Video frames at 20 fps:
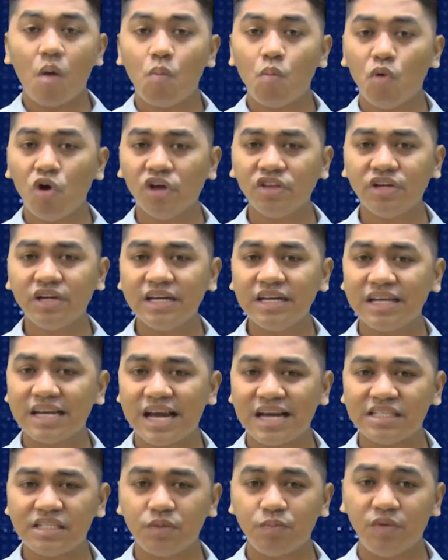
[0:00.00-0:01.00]
Modern
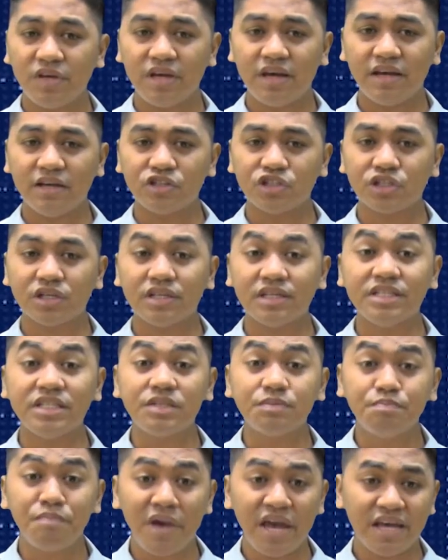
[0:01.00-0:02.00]
classification
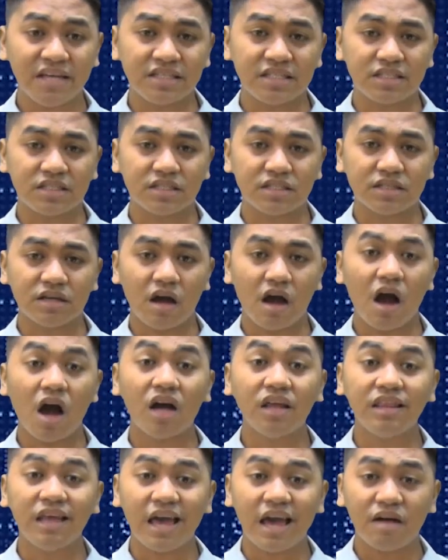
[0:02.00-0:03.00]
is based
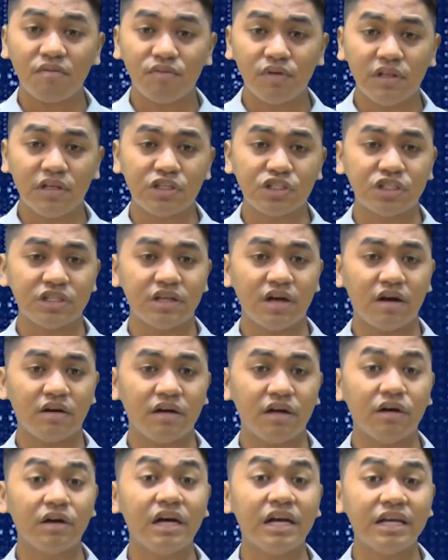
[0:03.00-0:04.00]
on
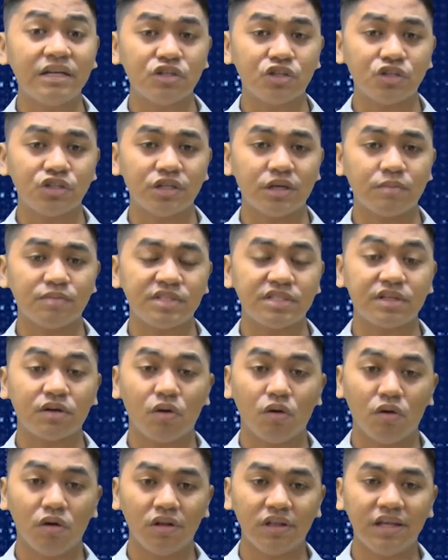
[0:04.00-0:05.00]
evolutionary relationships
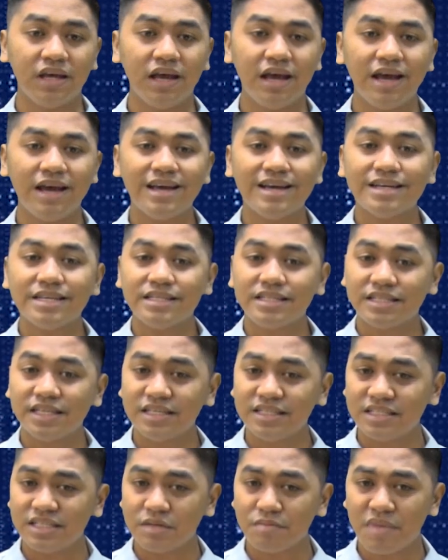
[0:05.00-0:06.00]
called
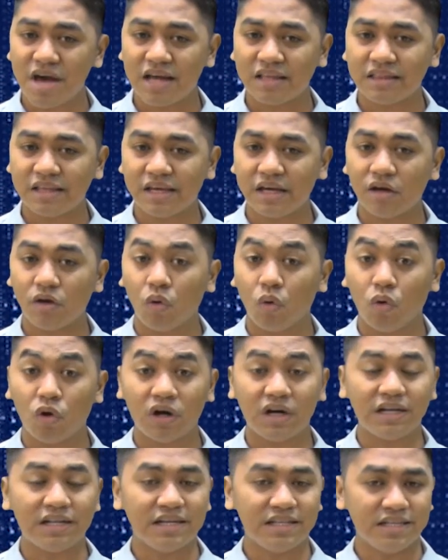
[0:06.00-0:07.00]
systematic
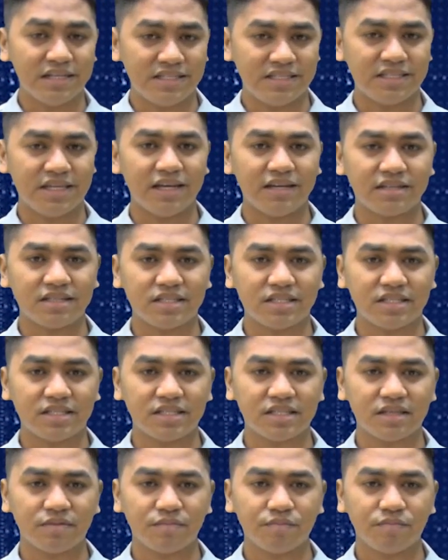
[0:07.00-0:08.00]
or
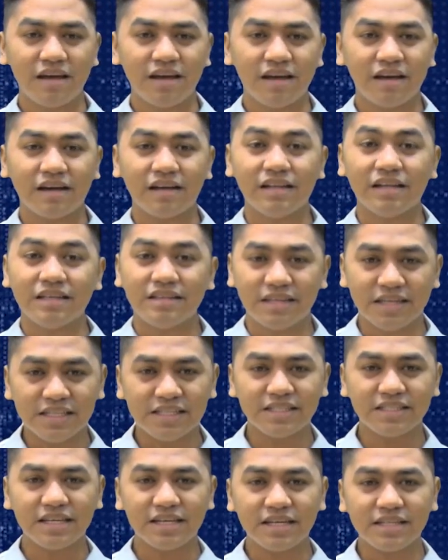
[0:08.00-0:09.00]
cladistics.
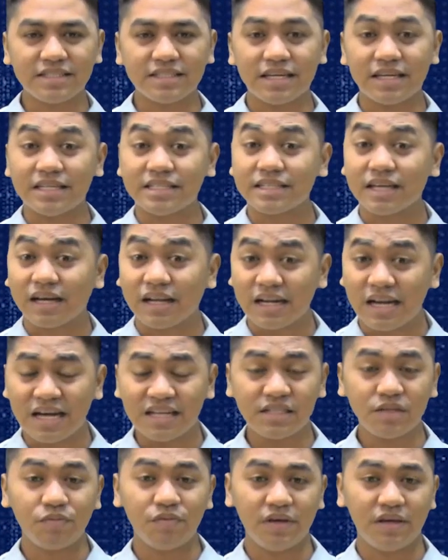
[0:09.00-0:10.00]
Cladistics is a
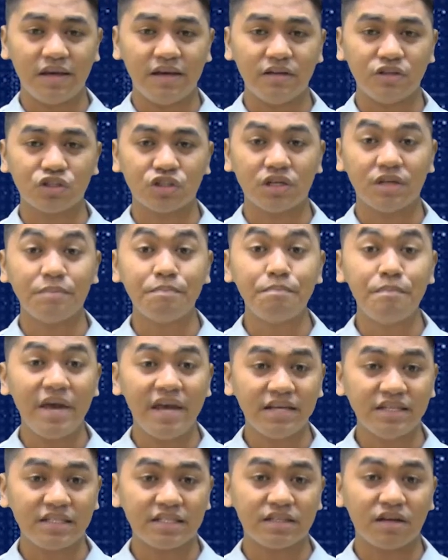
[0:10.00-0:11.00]
classification
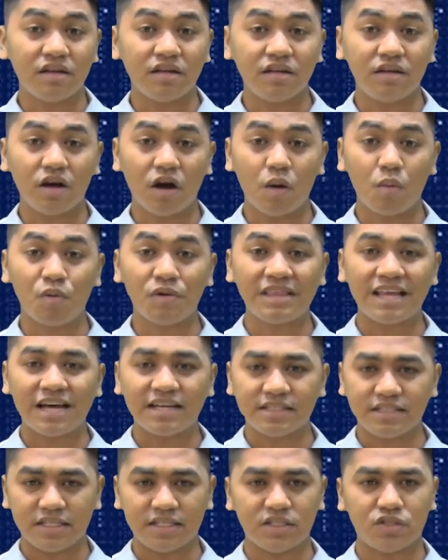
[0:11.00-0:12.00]
based on common
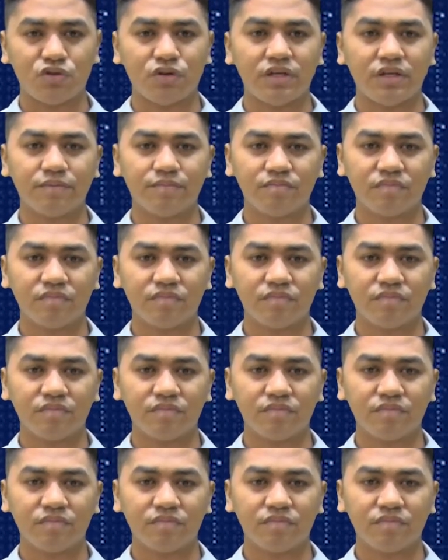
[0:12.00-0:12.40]
ancestry.